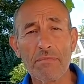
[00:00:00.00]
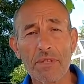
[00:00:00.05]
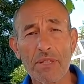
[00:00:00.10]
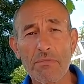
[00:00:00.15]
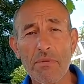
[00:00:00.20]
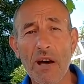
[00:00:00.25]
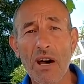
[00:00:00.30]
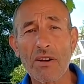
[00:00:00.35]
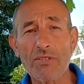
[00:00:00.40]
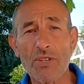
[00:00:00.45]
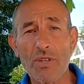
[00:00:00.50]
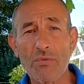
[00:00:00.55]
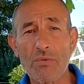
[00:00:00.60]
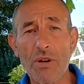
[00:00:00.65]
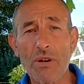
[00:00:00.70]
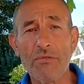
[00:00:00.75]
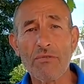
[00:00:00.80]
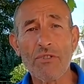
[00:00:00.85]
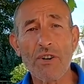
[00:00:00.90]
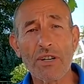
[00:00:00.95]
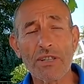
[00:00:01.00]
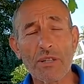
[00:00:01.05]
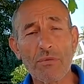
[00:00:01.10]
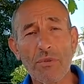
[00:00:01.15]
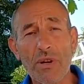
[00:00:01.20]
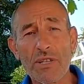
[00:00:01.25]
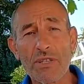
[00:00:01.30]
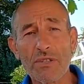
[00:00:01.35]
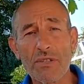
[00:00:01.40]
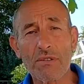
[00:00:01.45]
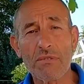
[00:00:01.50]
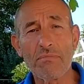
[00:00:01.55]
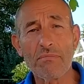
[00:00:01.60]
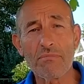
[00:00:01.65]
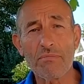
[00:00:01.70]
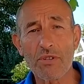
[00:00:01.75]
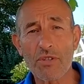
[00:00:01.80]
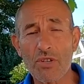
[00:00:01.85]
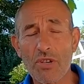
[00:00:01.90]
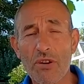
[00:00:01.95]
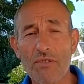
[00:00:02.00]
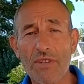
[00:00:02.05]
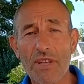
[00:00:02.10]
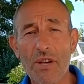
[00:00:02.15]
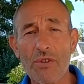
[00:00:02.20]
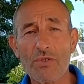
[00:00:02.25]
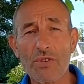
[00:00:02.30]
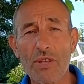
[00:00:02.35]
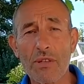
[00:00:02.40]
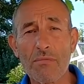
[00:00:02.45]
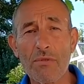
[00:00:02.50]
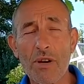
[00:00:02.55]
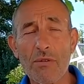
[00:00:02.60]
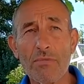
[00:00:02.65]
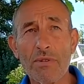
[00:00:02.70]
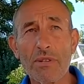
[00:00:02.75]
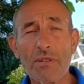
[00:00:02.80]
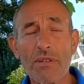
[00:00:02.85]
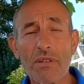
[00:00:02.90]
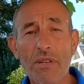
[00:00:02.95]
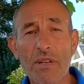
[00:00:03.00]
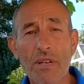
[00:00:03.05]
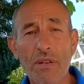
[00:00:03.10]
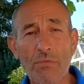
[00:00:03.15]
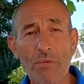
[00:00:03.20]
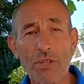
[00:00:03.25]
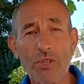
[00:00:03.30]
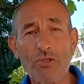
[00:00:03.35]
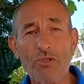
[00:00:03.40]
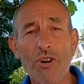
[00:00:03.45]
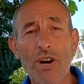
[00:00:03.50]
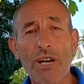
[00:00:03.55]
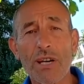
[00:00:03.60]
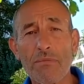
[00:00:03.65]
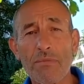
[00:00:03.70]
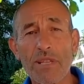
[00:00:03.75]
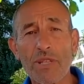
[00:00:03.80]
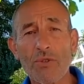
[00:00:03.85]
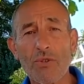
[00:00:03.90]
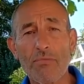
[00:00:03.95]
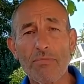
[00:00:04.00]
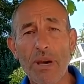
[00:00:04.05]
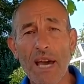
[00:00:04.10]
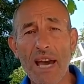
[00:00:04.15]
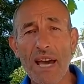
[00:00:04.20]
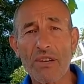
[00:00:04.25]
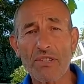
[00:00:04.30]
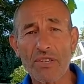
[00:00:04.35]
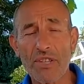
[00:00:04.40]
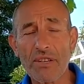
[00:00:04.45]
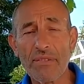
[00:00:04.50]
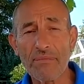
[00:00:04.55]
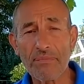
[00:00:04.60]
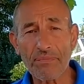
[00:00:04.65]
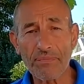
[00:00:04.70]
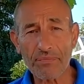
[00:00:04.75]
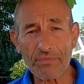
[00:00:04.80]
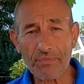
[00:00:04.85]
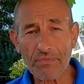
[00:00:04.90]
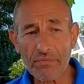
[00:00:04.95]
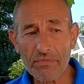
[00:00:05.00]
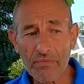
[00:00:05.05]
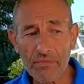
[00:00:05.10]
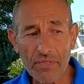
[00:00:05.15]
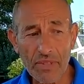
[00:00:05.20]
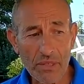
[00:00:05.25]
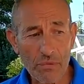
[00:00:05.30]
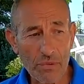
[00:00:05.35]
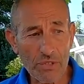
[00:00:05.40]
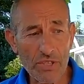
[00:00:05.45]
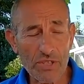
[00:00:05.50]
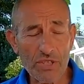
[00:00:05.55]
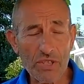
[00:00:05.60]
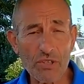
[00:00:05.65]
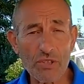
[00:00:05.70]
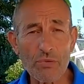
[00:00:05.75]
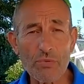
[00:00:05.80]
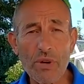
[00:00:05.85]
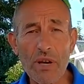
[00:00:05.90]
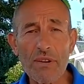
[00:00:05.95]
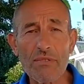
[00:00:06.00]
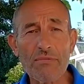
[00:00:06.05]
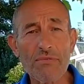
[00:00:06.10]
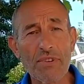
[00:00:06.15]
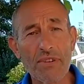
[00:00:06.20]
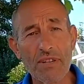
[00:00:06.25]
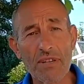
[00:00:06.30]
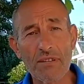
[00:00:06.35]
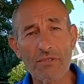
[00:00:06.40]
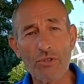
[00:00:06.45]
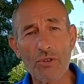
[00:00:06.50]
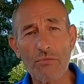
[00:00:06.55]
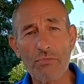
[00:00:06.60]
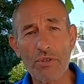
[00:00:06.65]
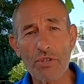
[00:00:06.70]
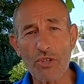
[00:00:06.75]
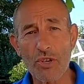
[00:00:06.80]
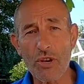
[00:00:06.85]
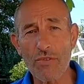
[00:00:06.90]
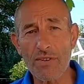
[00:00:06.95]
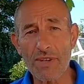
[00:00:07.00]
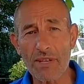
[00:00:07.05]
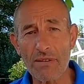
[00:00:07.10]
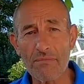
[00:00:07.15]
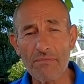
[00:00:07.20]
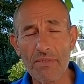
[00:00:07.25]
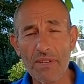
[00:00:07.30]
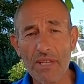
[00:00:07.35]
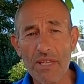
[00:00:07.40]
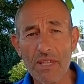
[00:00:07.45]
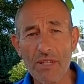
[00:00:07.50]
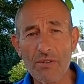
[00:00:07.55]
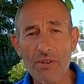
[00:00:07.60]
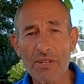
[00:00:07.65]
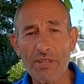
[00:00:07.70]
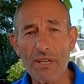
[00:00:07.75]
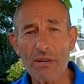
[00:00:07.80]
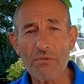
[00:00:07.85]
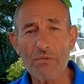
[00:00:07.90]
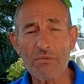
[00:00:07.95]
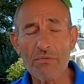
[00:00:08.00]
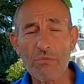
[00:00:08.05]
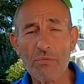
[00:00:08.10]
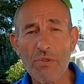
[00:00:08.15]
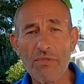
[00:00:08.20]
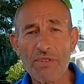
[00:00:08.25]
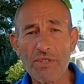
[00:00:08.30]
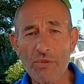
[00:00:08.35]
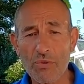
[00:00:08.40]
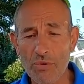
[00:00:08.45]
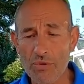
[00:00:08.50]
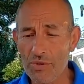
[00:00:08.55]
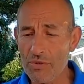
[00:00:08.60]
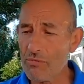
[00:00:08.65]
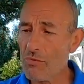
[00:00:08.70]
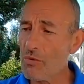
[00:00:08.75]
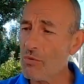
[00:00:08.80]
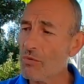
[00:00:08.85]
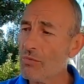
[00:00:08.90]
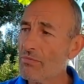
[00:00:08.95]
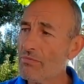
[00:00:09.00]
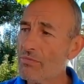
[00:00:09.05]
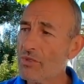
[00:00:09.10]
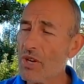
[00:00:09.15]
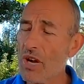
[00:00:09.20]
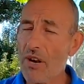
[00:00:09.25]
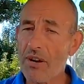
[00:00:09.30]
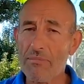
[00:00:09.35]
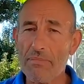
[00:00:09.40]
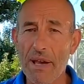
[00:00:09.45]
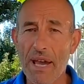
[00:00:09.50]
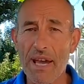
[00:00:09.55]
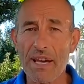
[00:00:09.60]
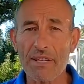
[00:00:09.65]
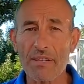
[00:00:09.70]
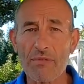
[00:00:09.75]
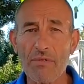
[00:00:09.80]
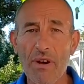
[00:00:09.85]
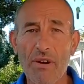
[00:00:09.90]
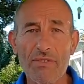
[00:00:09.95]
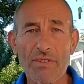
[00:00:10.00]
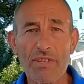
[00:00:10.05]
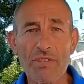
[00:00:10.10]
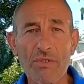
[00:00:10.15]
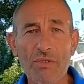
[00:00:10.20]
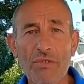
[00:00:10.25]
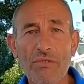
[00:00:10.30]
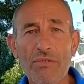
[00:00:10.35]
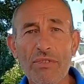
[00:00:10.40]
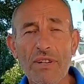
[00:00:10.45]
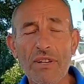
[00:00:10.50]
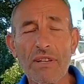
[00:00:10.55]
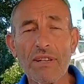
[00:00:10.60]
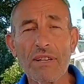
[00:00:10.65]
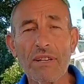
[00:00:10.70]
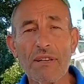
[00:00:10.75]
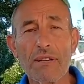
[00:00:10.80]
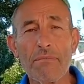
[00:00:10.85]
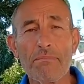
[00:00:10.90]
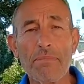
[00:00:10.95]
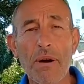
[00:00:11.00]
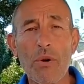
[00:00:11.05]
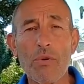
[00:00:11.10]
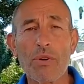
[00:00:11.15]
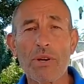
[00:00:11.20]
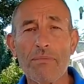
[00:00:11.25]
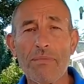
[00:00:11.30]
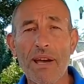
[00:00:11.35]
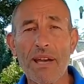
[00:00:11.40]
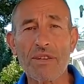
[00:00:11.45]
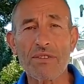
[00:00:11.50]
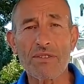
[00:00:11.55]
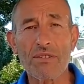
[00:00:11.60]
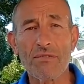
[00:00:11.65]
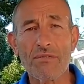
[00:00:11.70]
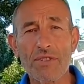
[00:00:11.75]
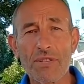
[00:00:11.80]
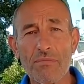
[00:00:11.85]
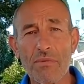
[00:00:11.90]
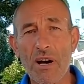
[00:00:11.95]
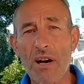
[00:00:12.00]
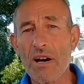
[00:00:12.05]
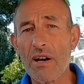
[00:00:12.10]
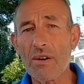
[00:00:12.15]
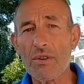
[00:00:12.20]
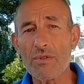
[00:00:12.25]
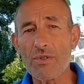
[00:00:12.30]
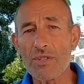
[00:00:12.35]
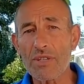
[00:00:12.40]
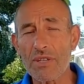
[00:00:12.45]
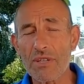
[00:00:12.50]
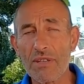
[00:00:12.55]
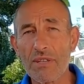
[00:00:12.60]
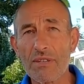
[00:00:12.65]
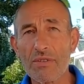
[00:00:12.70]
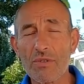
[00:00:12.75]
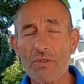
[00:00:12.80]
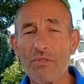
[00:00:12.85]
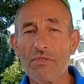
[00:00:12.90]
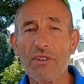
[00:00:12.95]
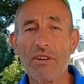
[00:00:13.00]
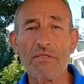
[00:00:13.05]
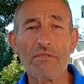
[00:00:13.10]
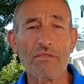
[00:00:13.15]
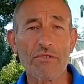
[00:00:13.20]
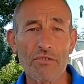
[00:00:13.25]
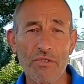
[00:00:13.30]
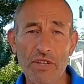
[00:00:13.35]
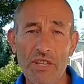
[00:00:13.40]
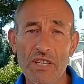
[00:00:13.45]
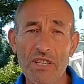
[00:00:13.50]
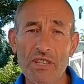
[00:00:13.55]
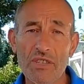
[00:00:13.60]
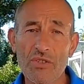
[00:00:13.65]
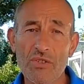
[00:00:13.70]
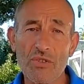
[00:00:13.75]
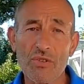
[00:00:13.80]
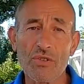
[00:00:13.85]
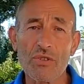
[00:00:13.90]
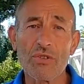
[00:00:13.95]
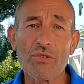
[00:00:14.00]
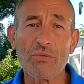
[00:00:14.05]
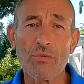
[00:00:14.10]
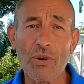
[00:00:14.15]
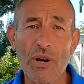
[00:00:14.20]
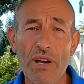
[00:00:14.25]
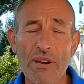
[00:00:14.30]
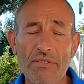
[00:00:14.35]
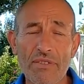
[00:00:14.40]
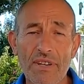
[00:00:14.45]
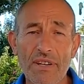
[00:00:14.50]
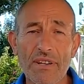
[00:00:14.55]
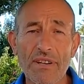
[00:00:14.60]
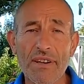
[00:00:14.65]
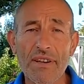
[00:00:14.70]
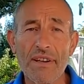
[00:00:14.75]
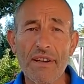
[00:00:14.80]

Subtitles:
tomatoes as well and finding ways to preserve those at the moment. We're drying them into a powder, which is a good way of sort of preserving them. You end up with a sort of small jar of powder rather than sort of bulk amounts of tomatoes to sort of freeze or whatever.